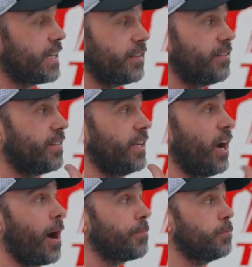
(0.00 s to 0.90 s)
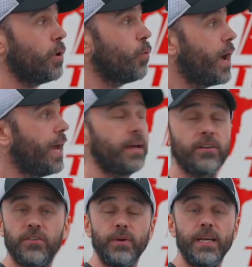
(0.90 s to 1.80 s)
This is the optimal way
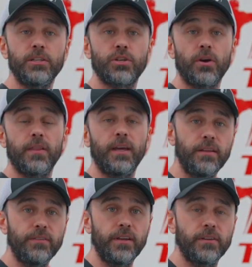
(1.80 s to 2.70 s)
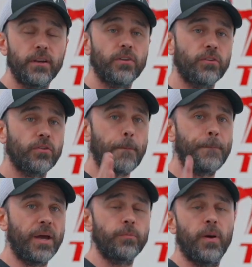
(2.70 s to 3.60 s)
to eat during the in-season. It's also the
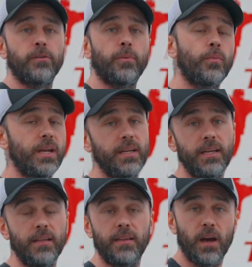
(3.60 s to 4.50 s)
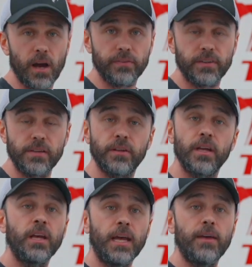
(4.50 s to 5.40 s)
best possible way to eat in the off-season
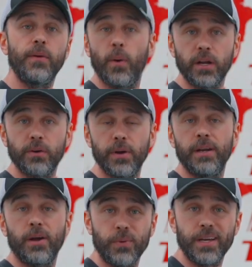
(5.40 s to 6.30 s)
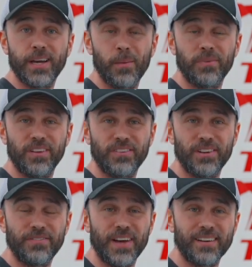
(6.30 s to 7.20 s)
if you want to create a
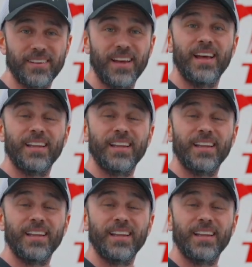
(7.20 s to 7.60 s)
recomposition effect.